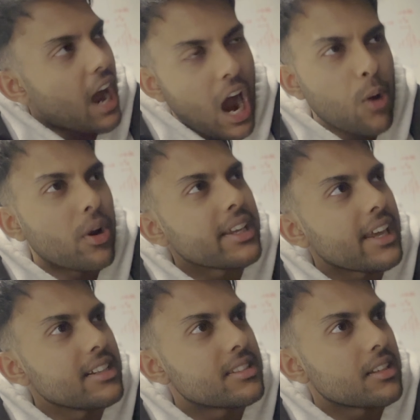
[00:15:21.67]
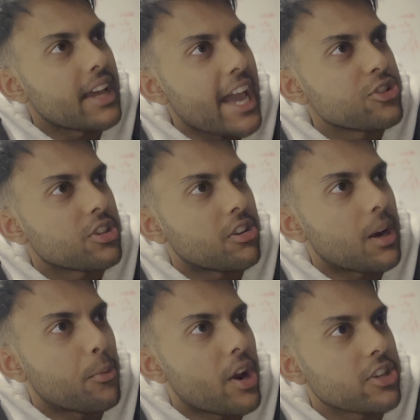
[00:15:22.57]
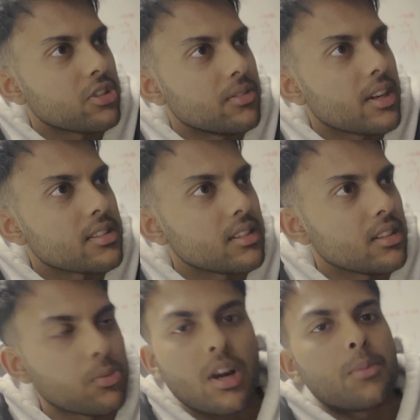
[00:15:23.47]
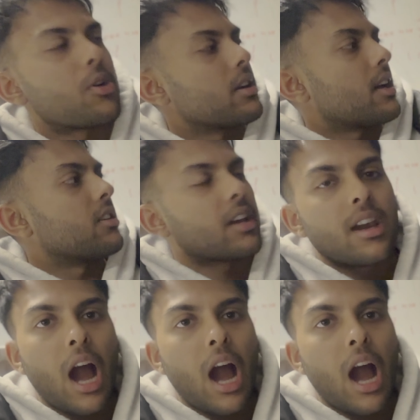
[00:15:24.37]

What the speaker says: I want to get into engineering at Monash University, where I'm right now, okay?